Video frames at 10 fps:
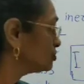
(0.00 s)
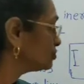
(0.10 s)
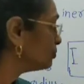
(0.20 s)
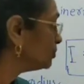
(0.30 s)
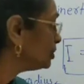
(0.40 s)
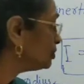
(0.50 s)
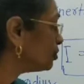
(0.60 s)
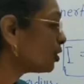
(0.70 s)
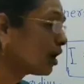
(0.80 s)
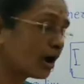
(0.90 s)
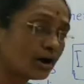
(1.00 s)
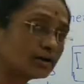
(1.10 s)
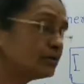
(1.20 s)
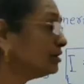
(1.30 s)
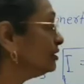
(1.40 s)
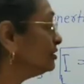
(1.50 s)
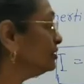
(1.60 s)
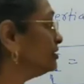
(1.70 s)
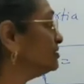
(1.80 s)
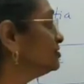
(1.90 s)
So we know r,
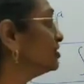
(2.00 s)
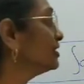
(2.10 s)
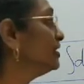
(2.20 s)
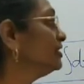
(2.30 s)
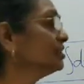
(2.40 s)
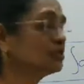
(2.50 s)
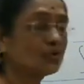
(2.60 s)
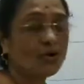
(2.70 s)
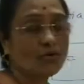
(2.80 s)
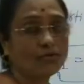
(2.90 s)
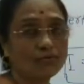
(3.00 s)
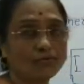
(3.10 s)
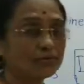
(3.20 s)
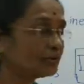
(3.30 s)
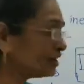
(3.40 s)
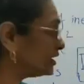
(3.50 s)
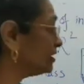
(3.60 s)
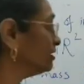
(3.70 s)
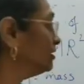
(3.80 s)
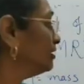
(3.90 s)
it is the radius of
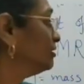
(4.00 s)
ring,